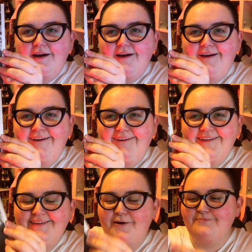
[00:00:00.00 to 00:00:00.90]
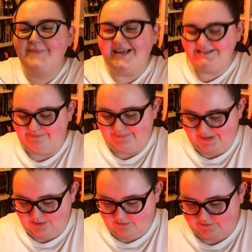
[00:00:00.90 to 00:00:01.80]
oh, amazing,
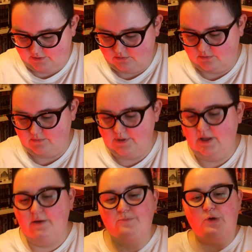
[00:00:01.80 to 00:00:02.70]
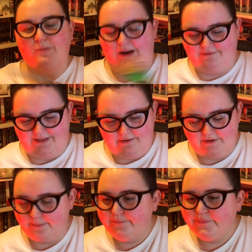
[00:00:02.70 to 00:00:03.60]
beautiful. Oh, bookmark fell out of it.